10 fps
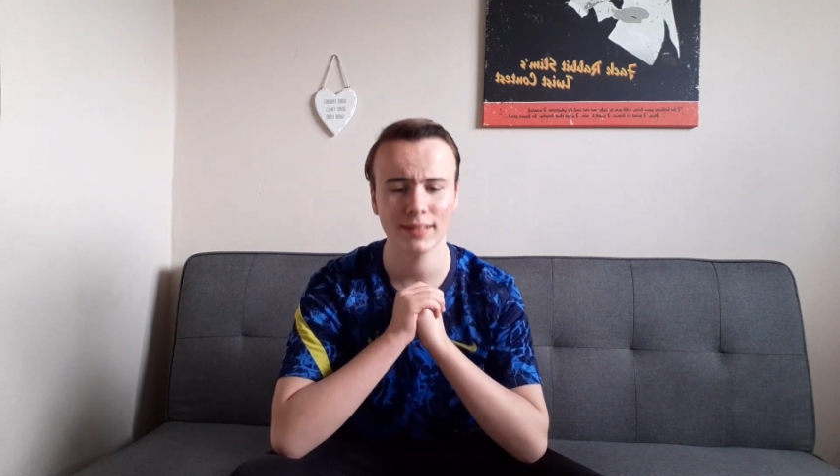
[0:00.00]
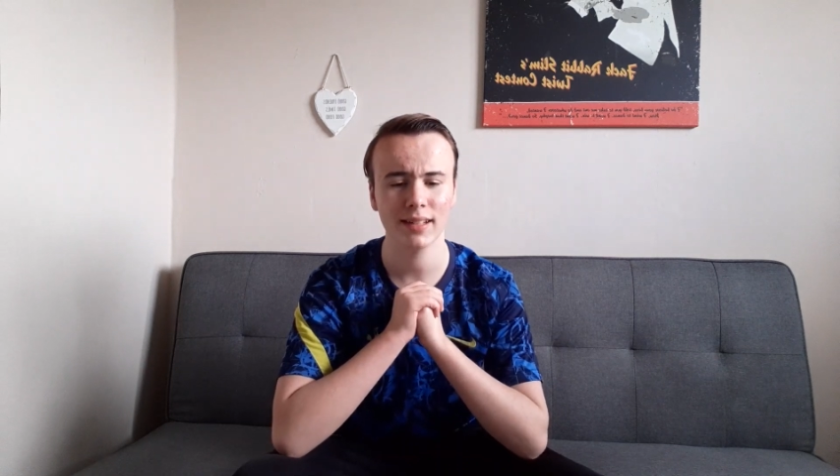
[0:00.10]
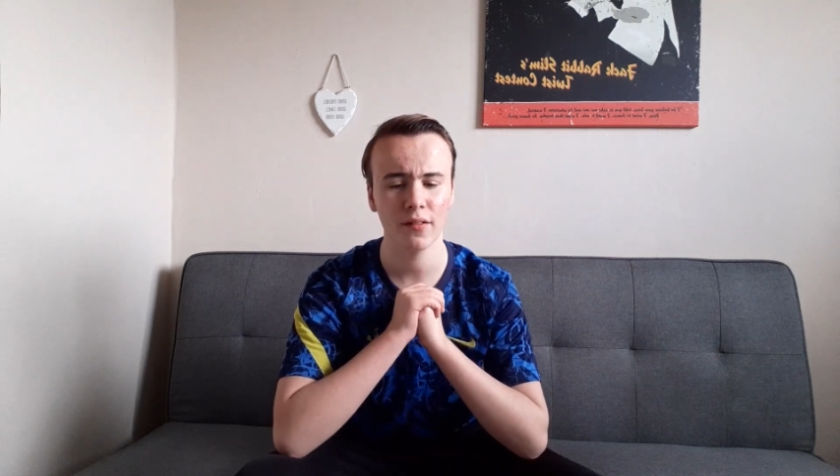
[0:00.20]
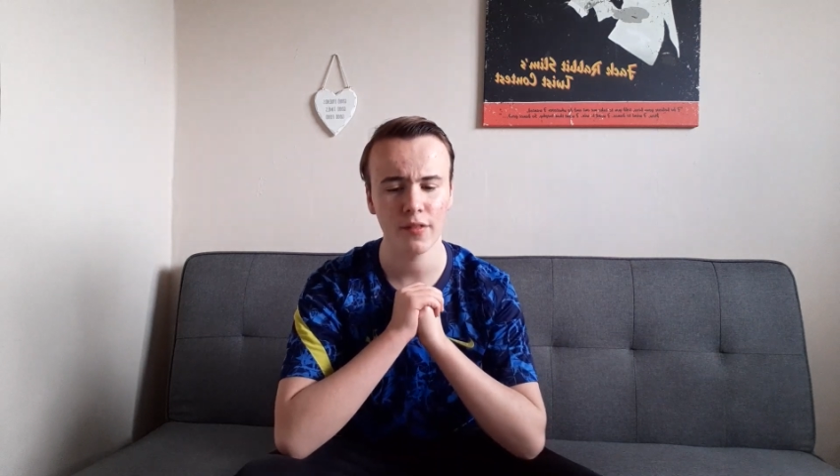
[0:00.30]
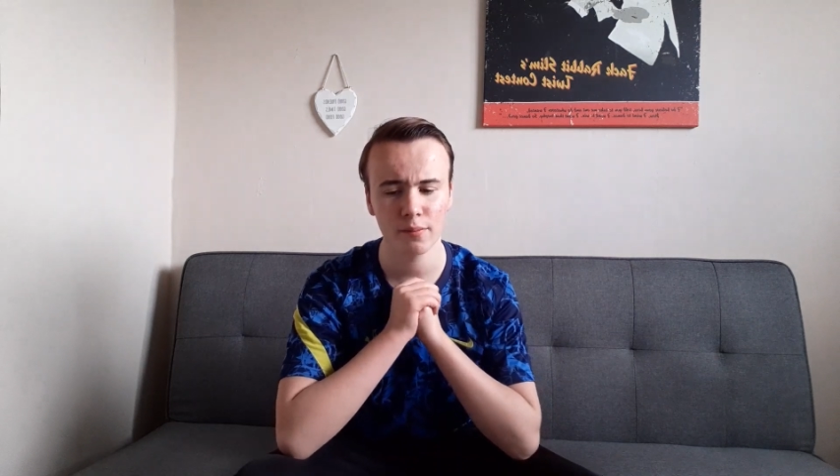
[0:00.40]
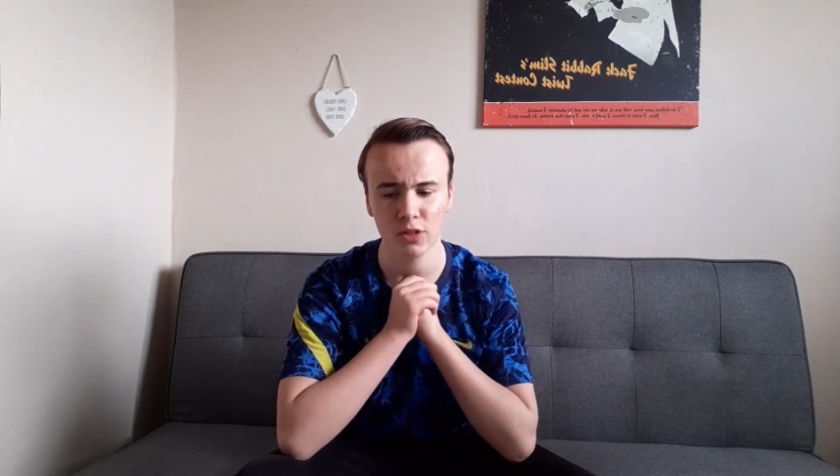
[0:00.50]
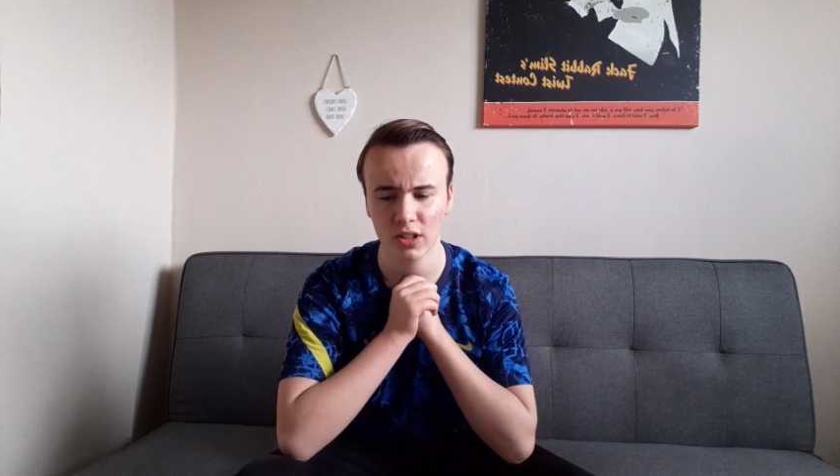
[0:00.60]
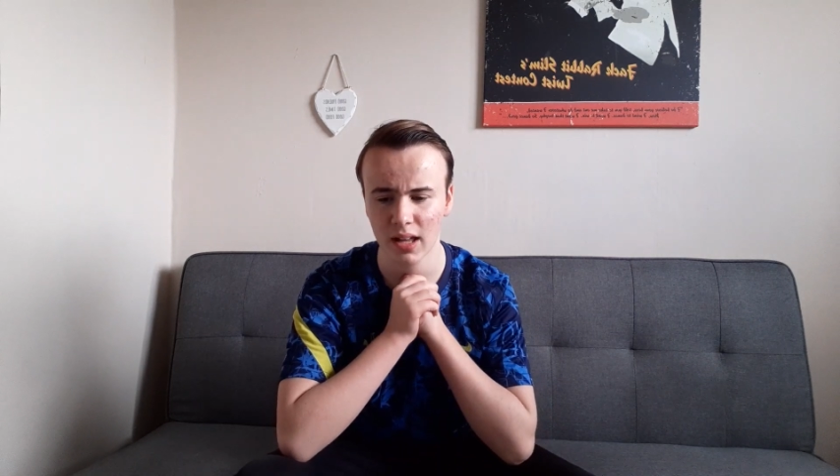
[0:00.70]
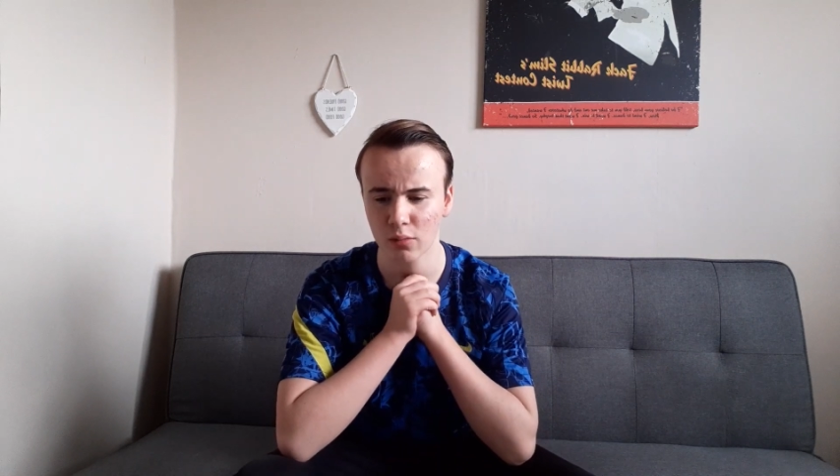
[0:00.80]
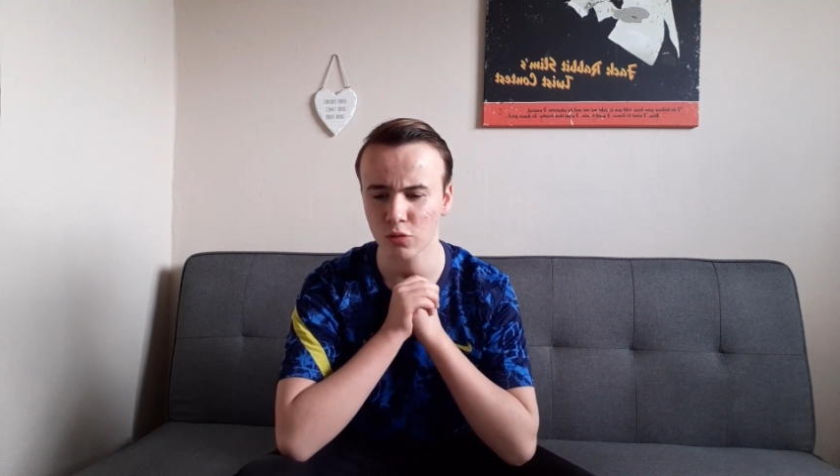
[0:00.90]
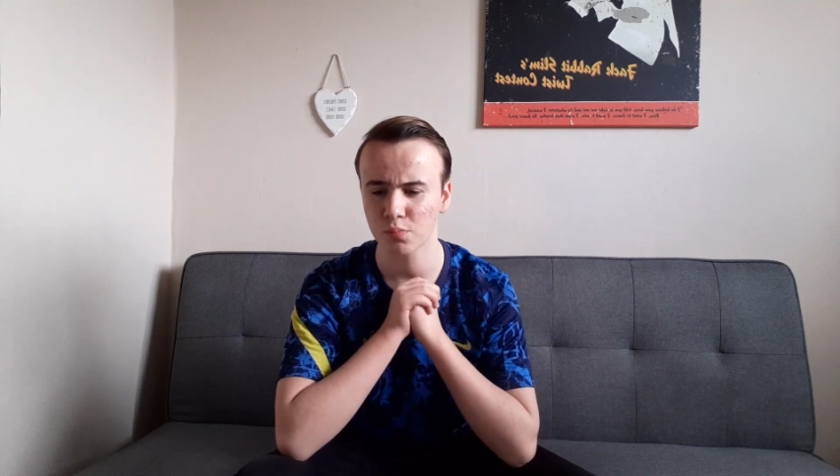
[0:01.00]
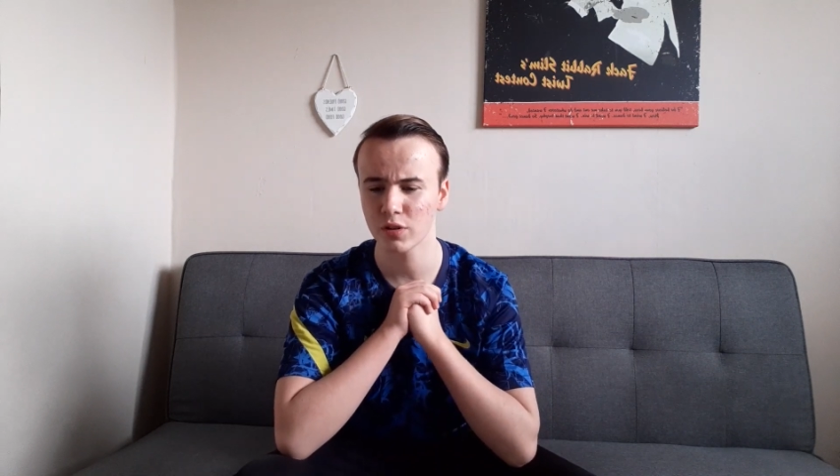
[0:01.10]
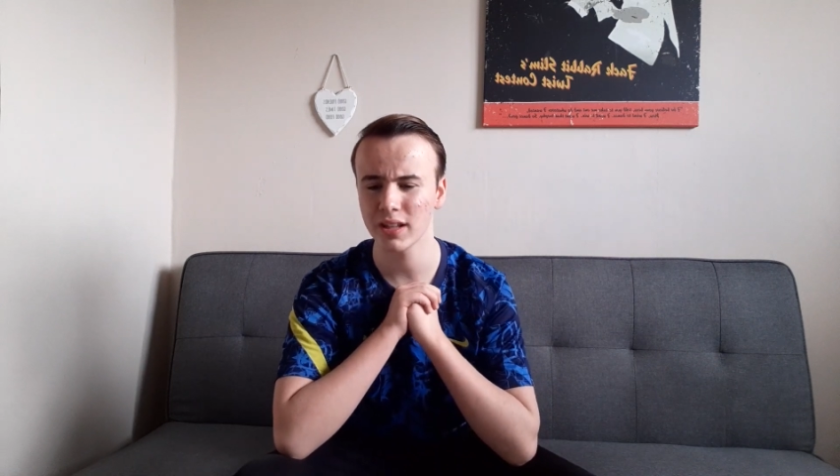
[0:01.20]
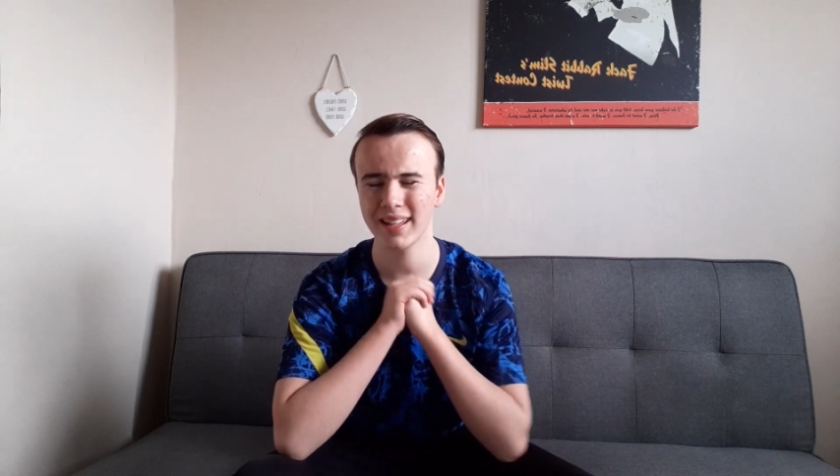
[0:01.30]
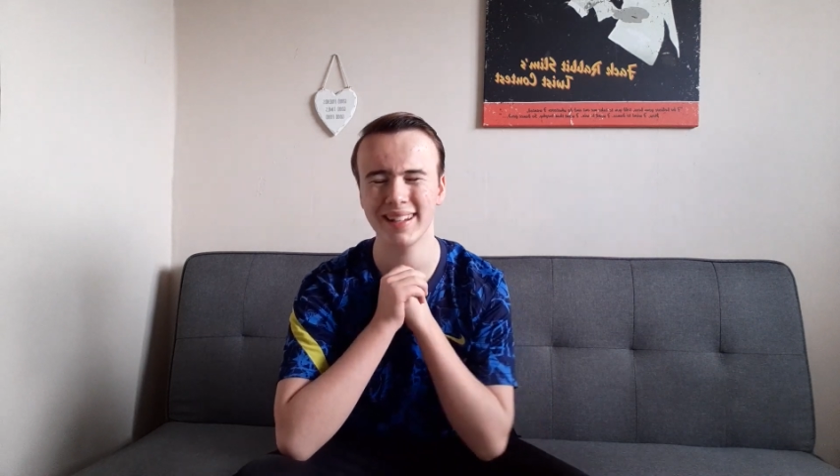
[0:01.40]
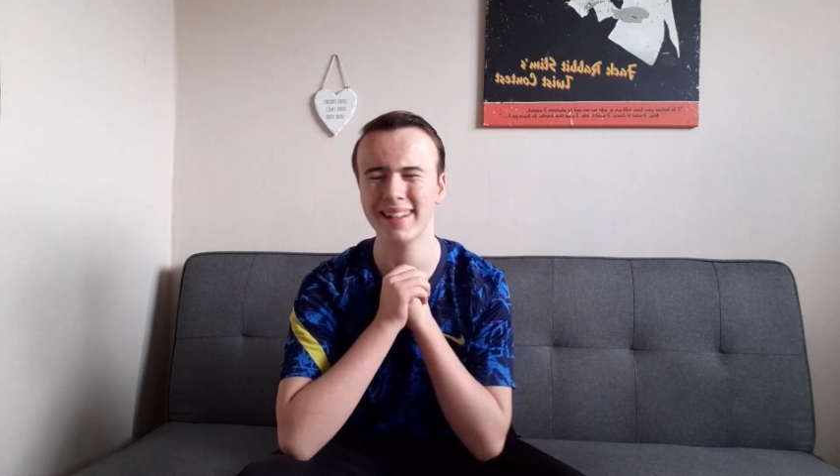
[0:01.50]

Southampton, that was brilliant.